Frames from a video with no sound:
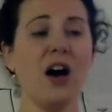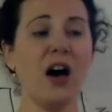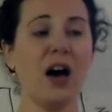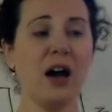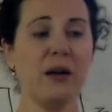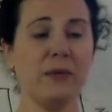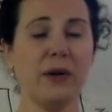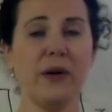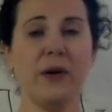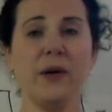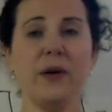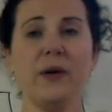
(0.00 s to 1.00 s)

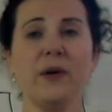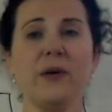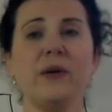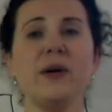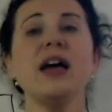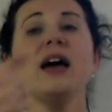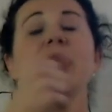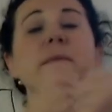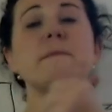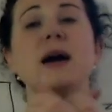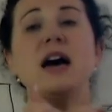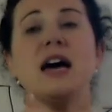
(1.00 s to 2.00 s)
sorrow.
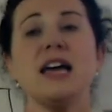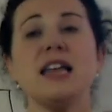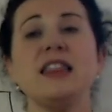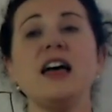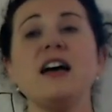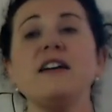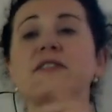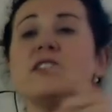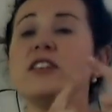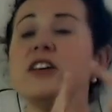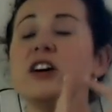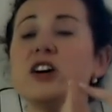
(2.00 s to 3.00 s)
My love,
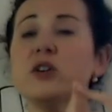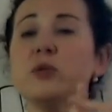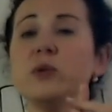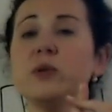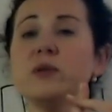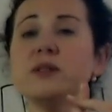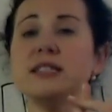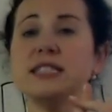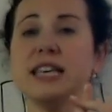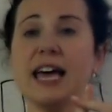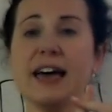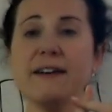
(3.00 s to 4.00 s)
the
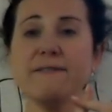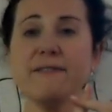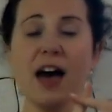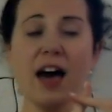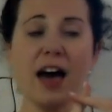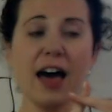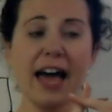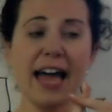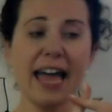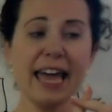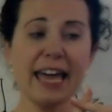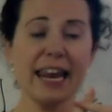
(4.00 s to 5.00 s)
crucified,
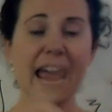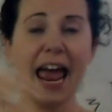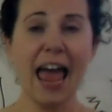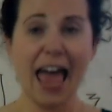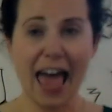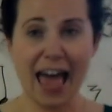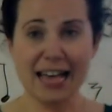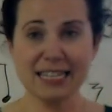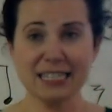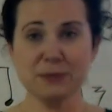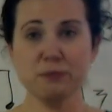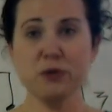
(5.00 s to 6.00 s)
has
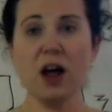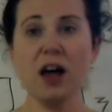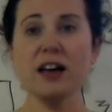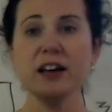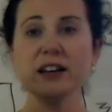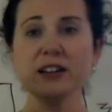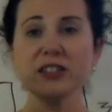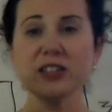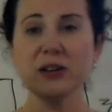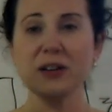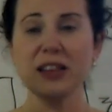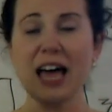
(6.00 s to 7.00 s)
sprung to
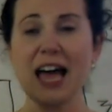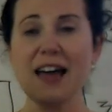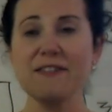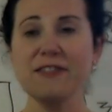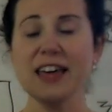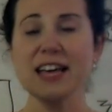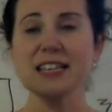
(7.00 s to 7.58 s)
life this